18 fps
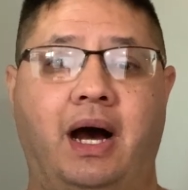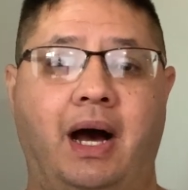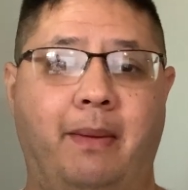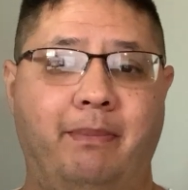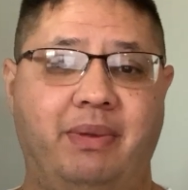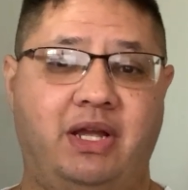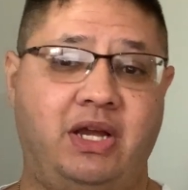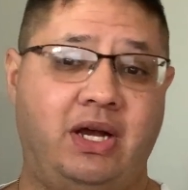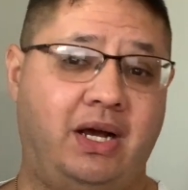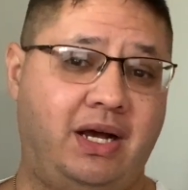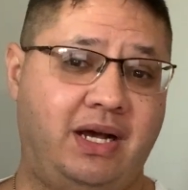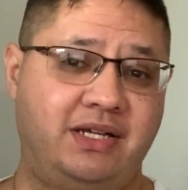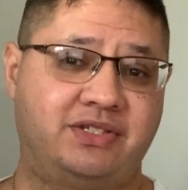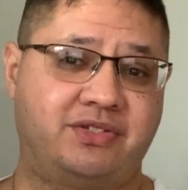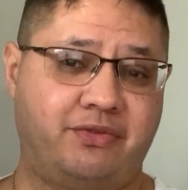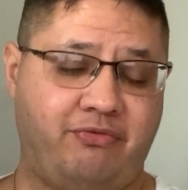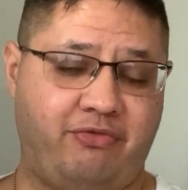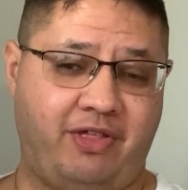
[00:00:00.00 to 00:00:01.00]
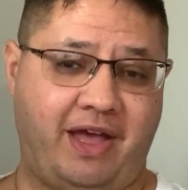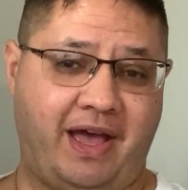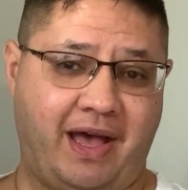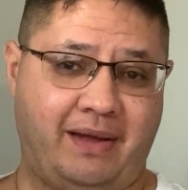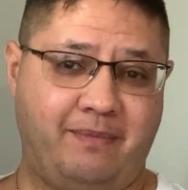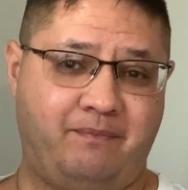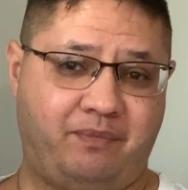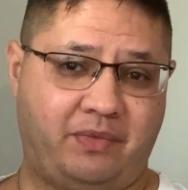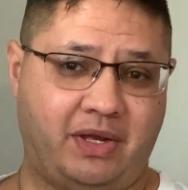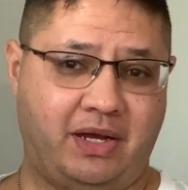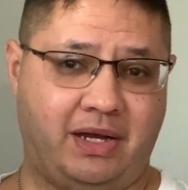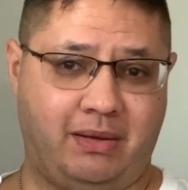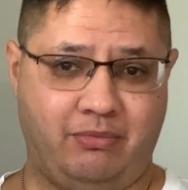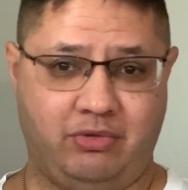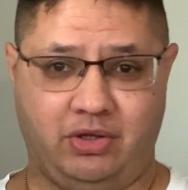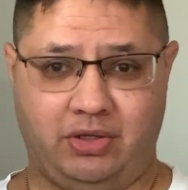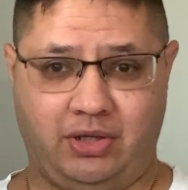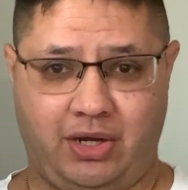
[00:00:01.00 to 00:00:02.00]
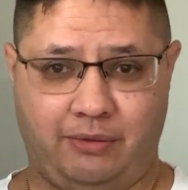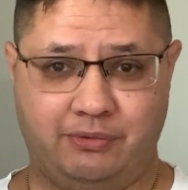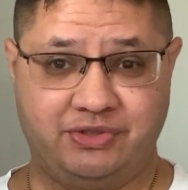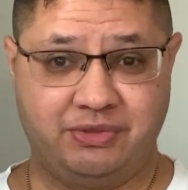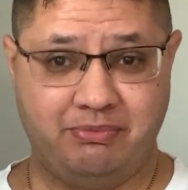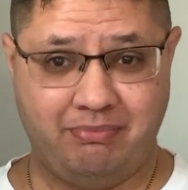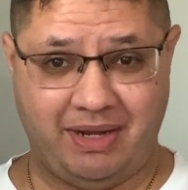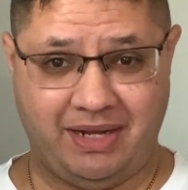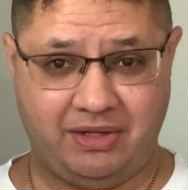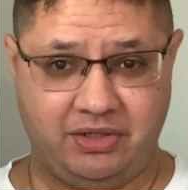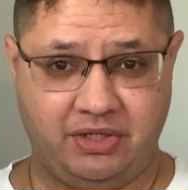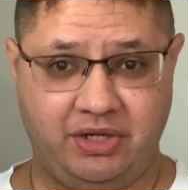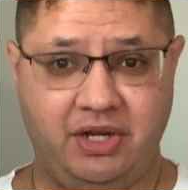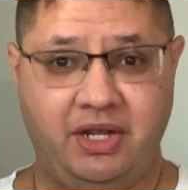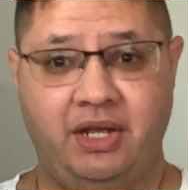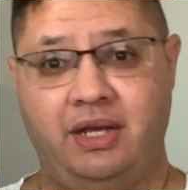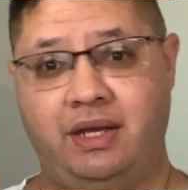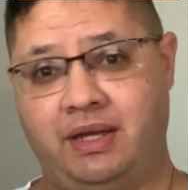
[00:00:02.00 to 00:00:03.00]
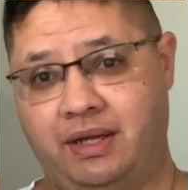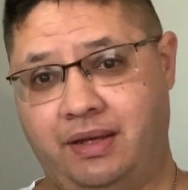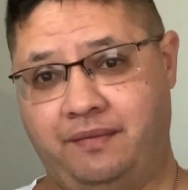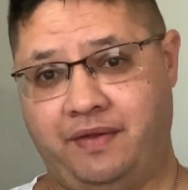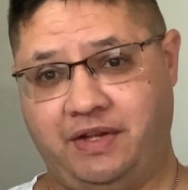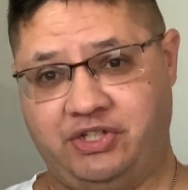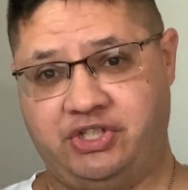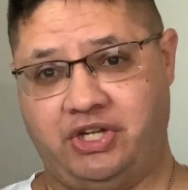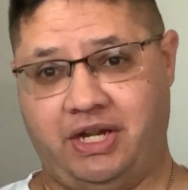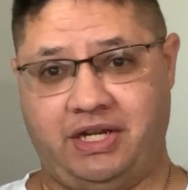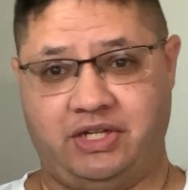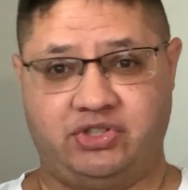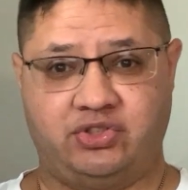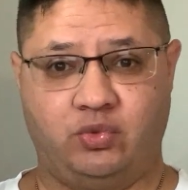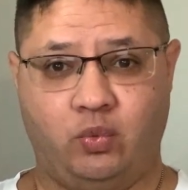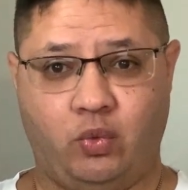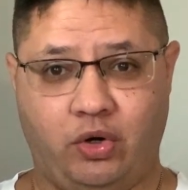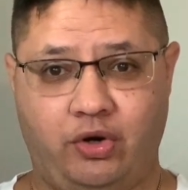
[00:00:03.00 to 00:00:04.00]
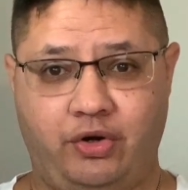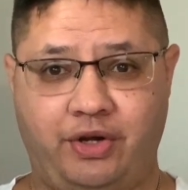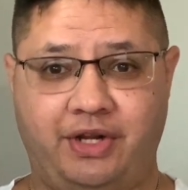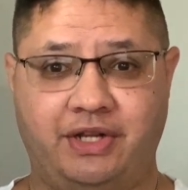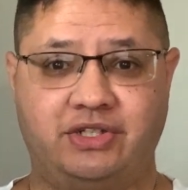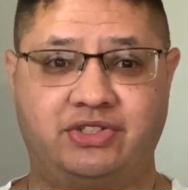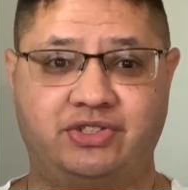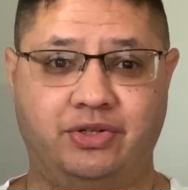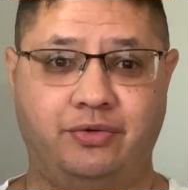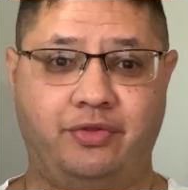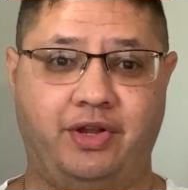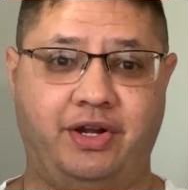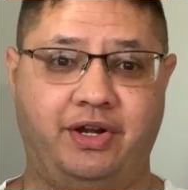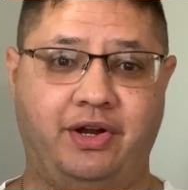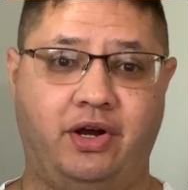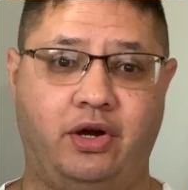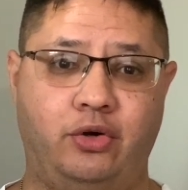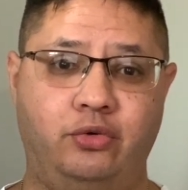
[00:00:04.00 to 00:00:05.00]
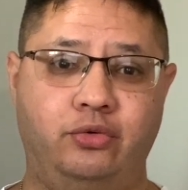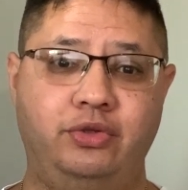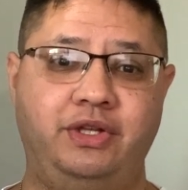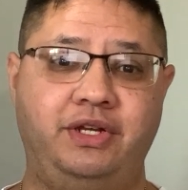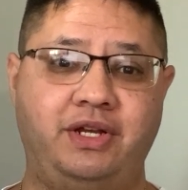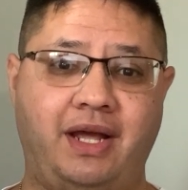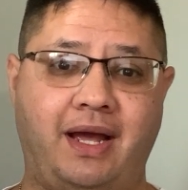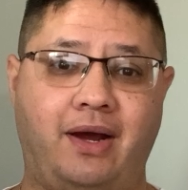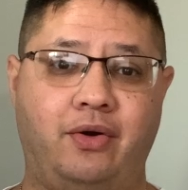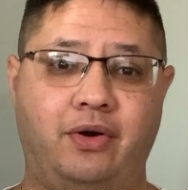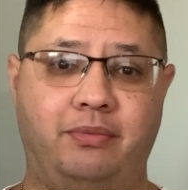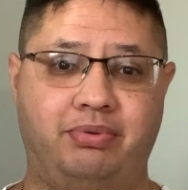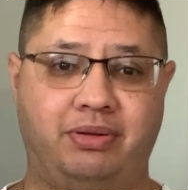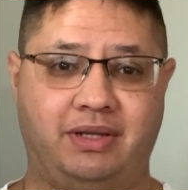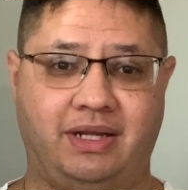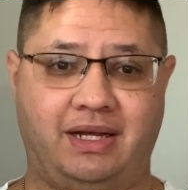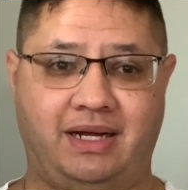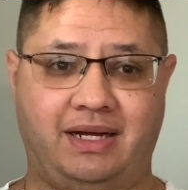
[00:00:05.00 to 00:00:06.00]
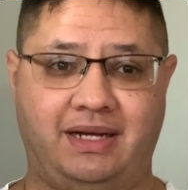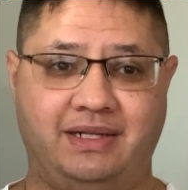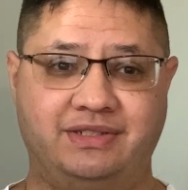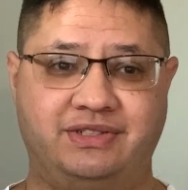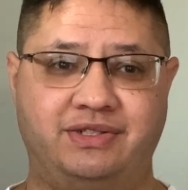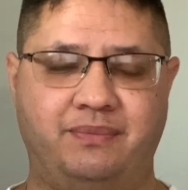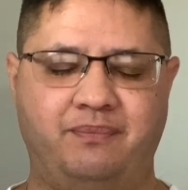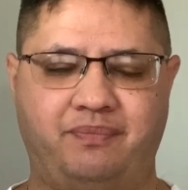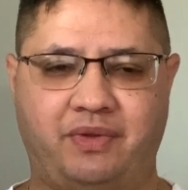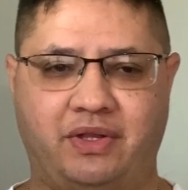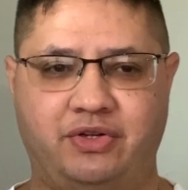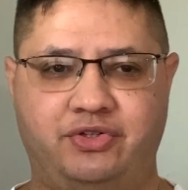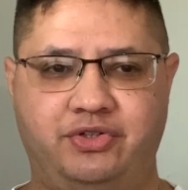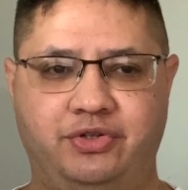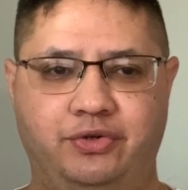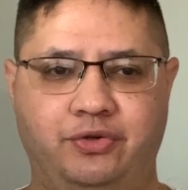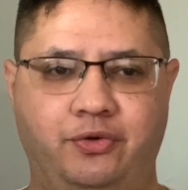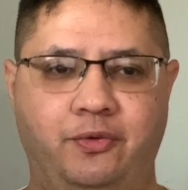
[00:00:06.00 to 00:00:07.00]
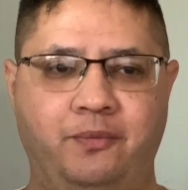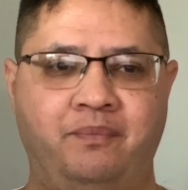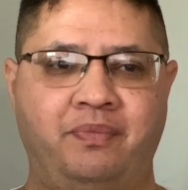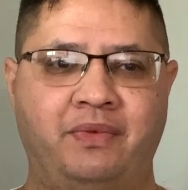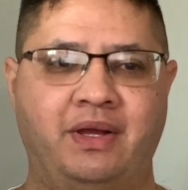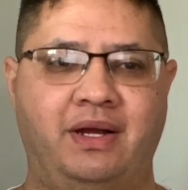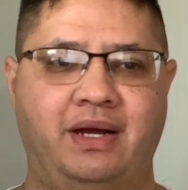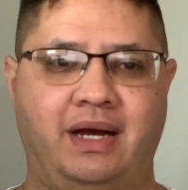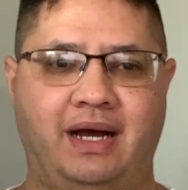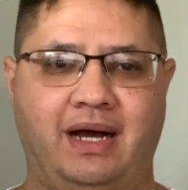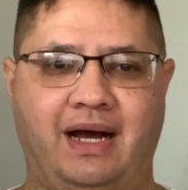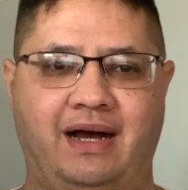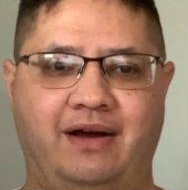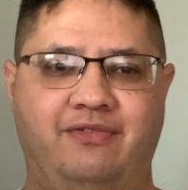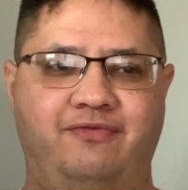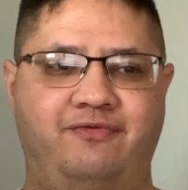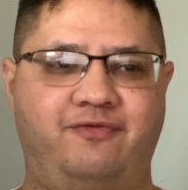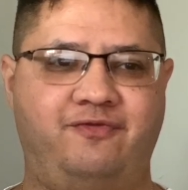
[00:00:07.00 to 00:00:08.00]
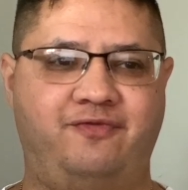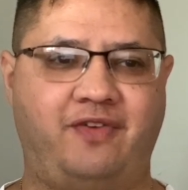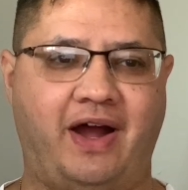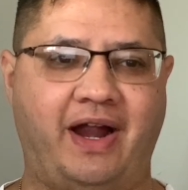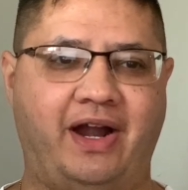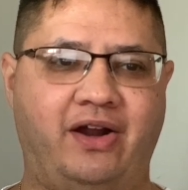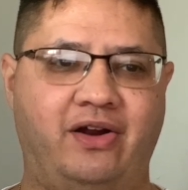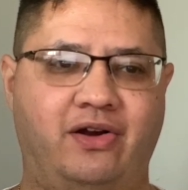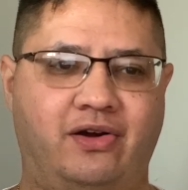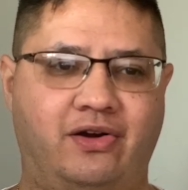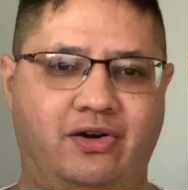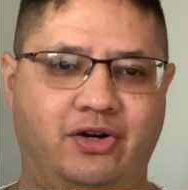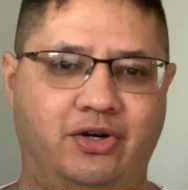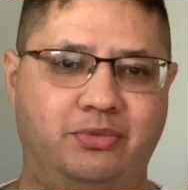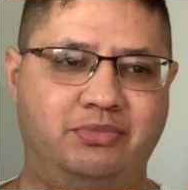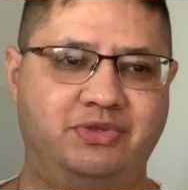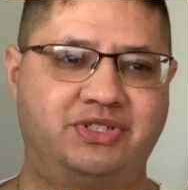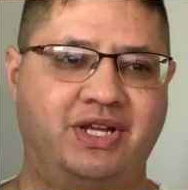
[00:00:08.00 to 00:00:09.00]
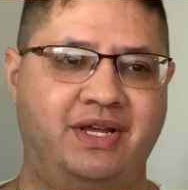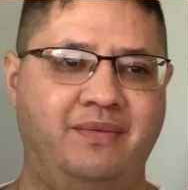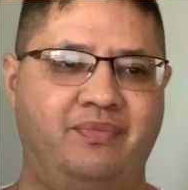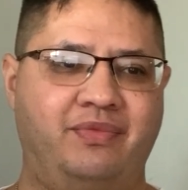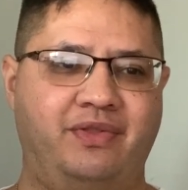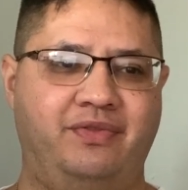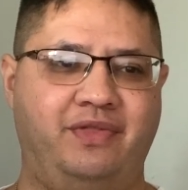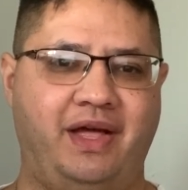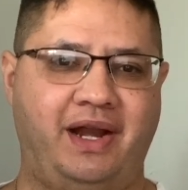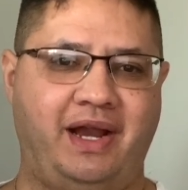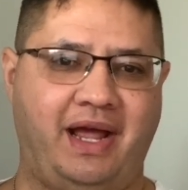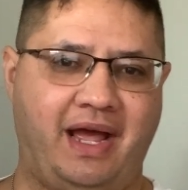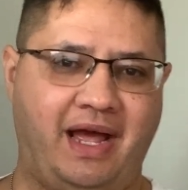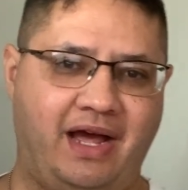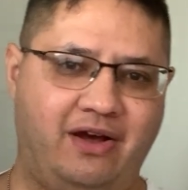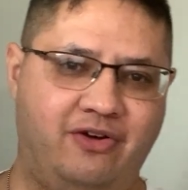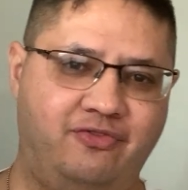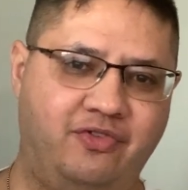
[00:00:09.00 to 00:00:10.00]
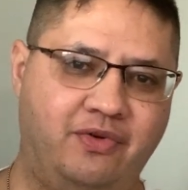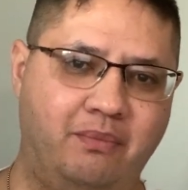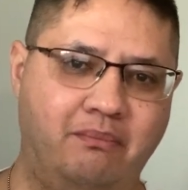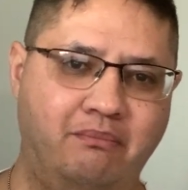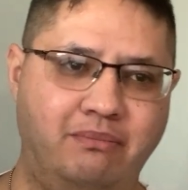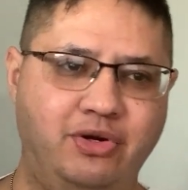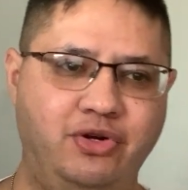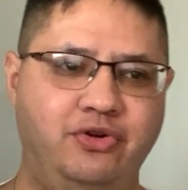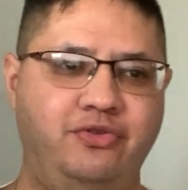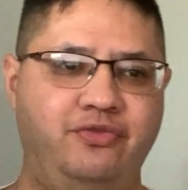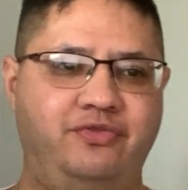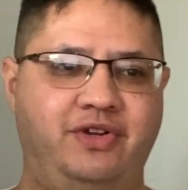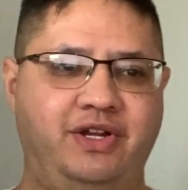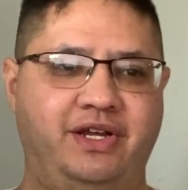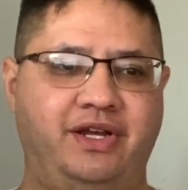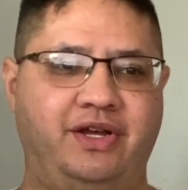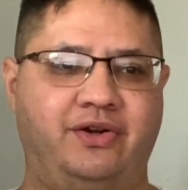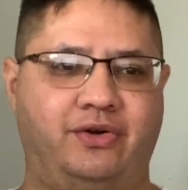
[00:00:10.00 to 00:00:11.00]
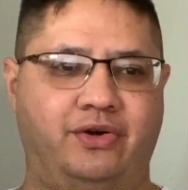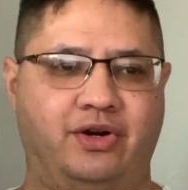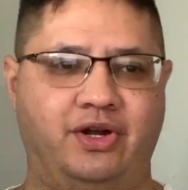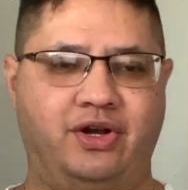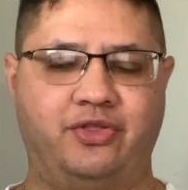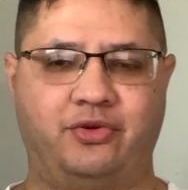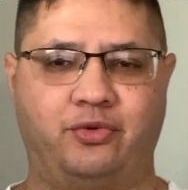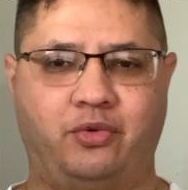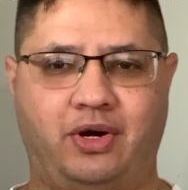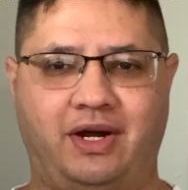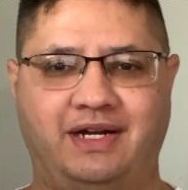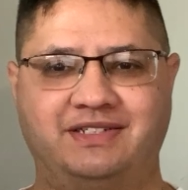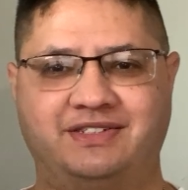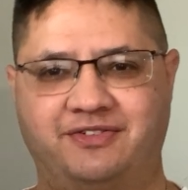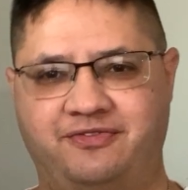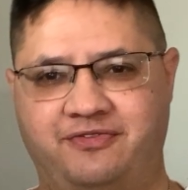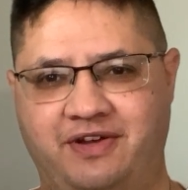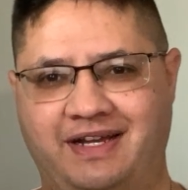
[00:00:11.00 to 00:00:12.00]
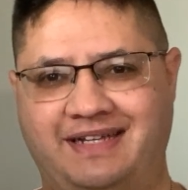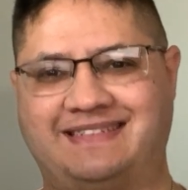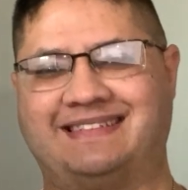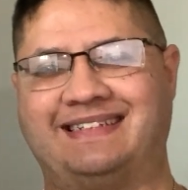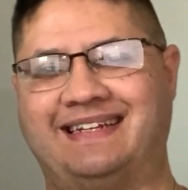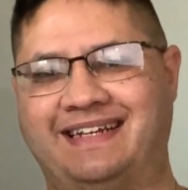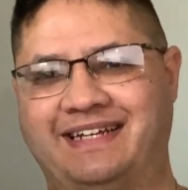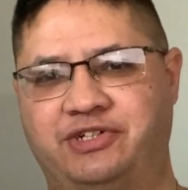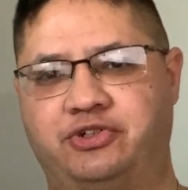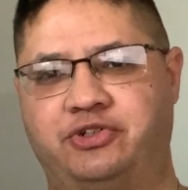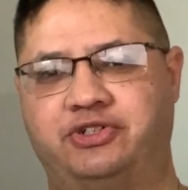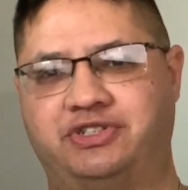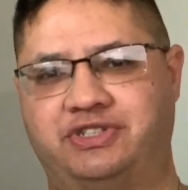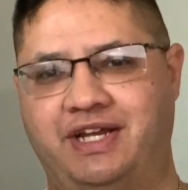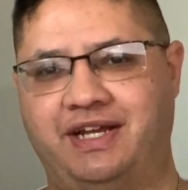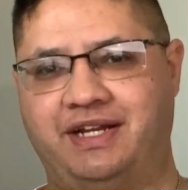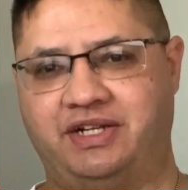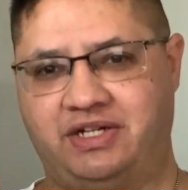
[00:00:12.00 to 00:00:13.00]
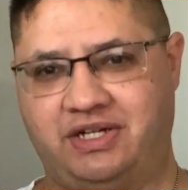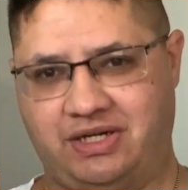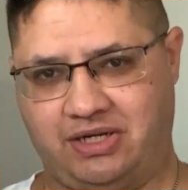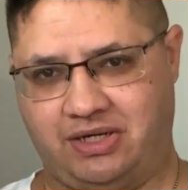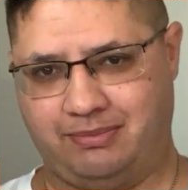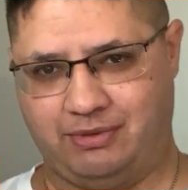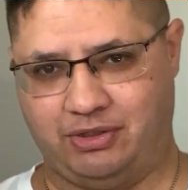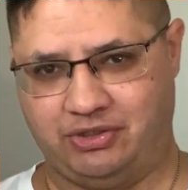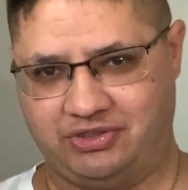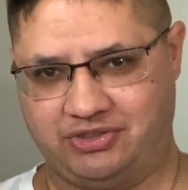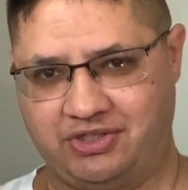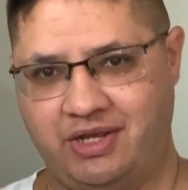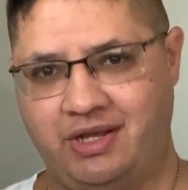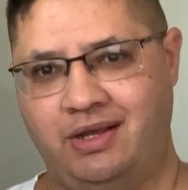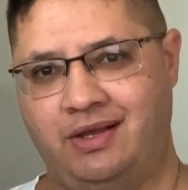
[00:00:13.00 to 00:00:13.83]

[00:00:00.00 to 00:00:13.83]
because of that, the law was amended and they changed the wording so that it only now applies to firearms that have moved in or otherwise affects interstate commerce.